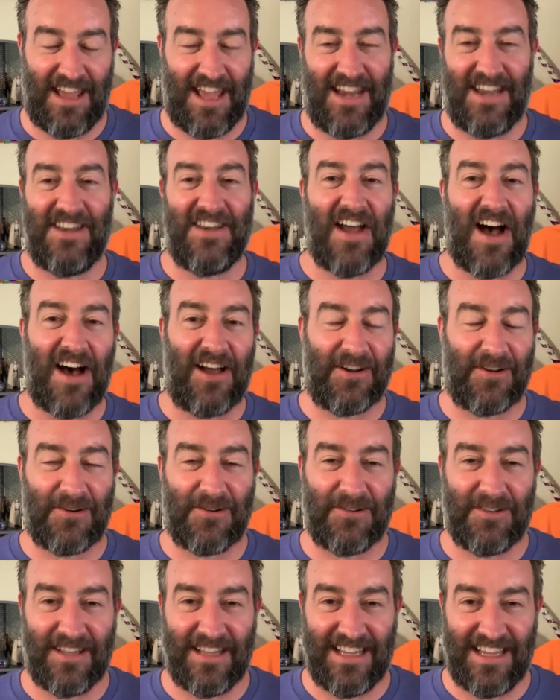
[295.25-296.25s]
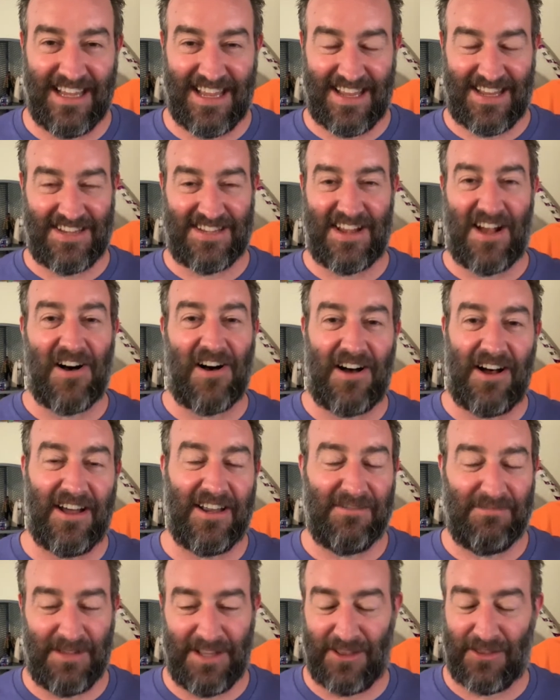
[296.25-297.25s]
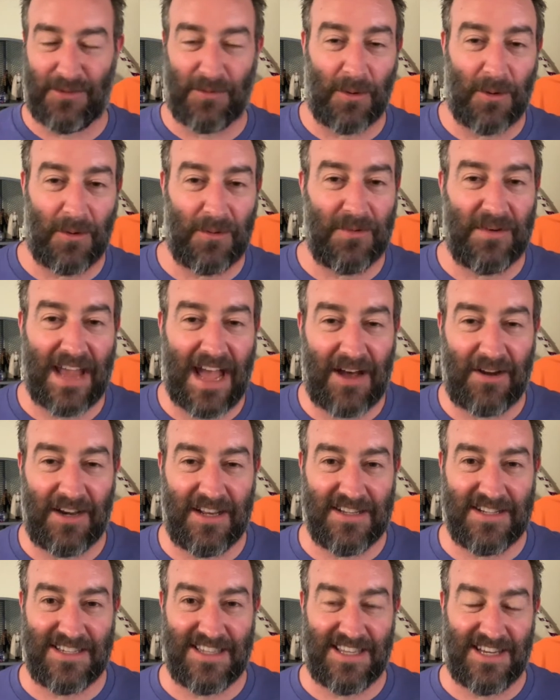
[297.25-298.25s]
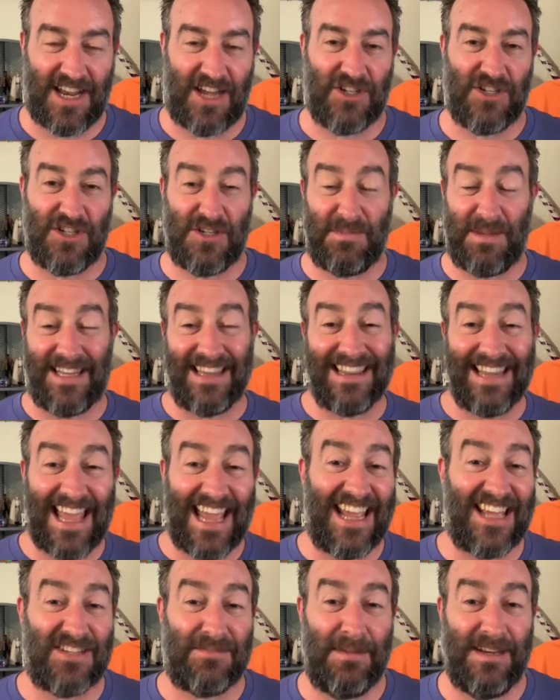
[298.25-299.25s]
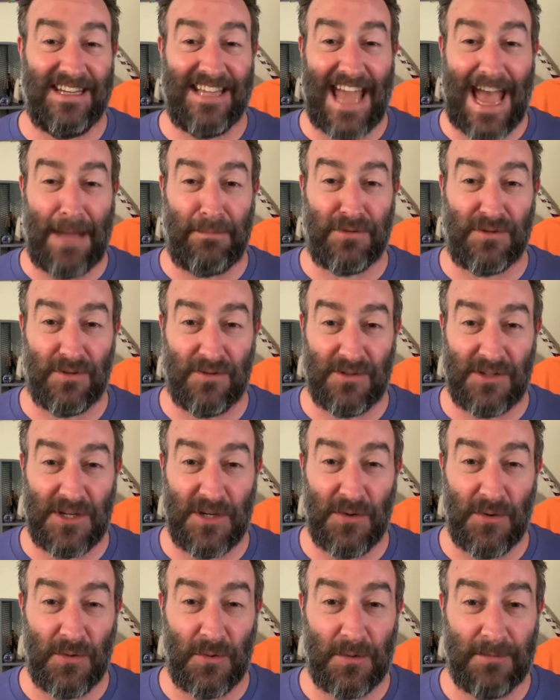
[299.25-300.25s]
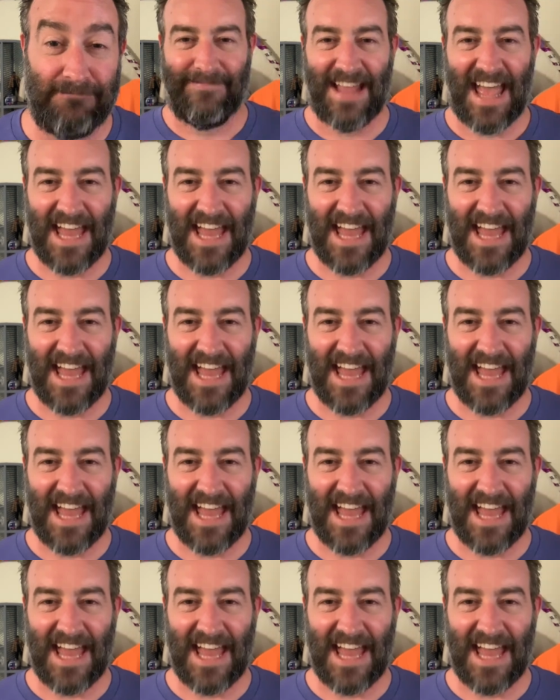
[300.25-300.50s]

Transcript: and not only has Han been thrown down into the dungeons, but Leia's been captured too.